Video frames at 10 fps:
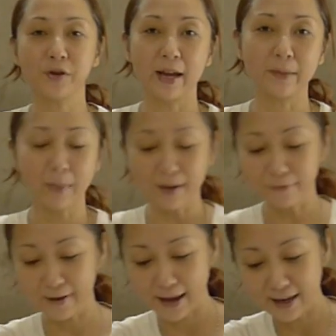drying my
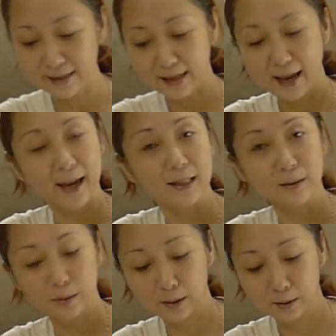face
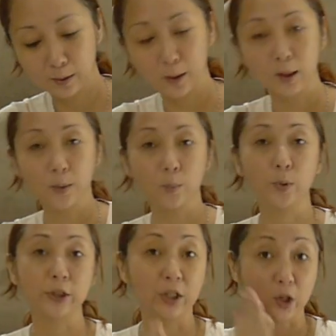and
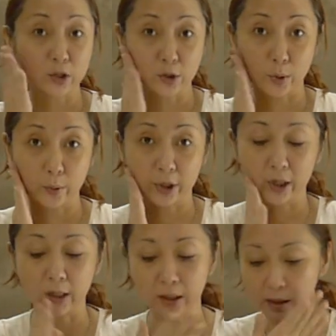putting on
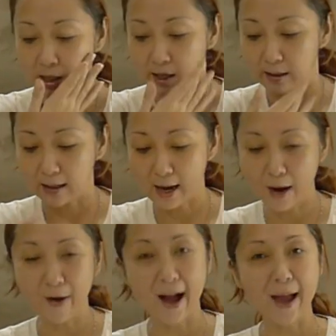toner,
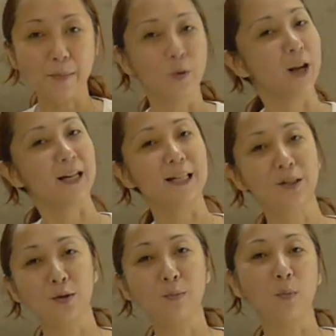now I'm ready
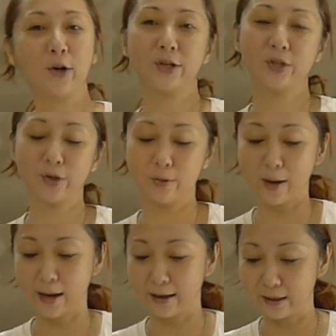to
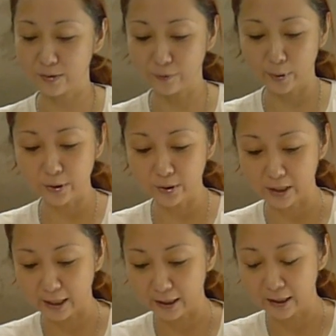moisturize. For
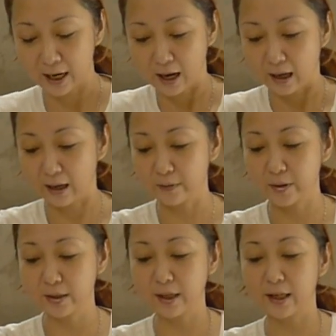tonight, I've
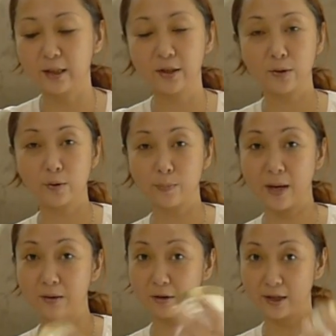decided to use
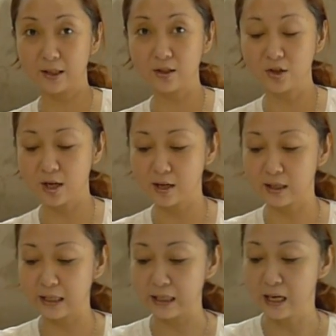my royal
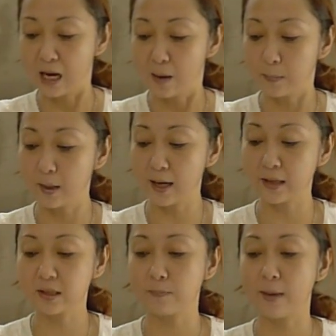jelly
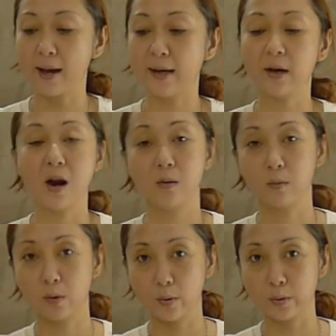plus my
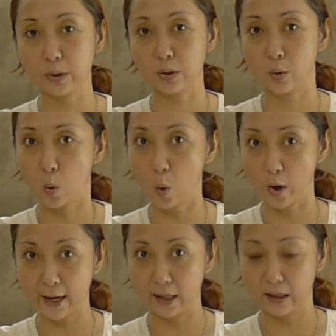rose
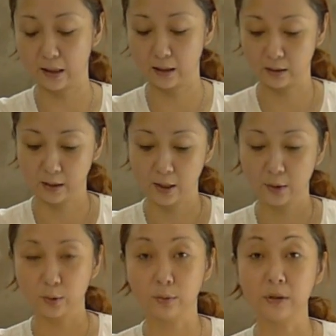oil
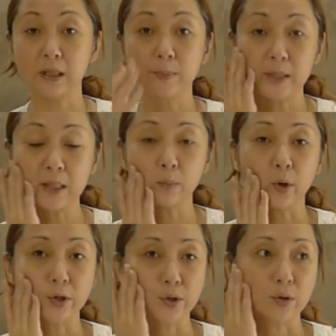to deeply
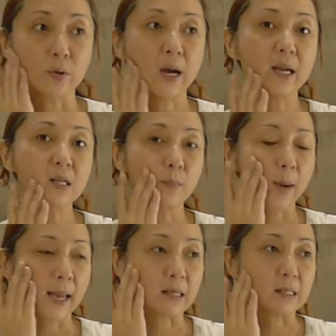moisturize my